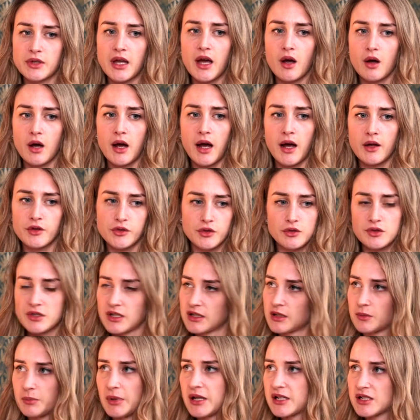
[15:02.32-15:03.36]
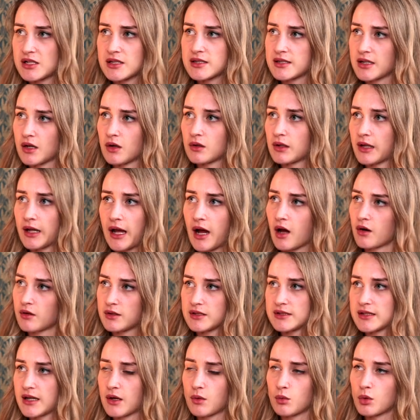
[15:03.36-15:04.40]
yeah, do you take the patients out? Like, how
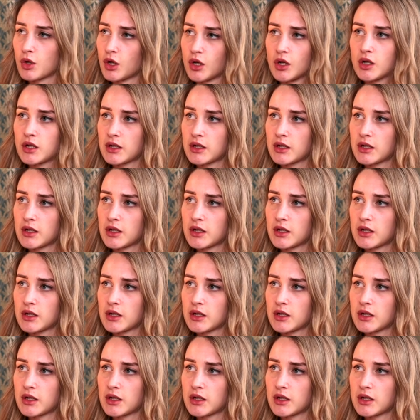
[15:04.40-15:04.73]
does that work?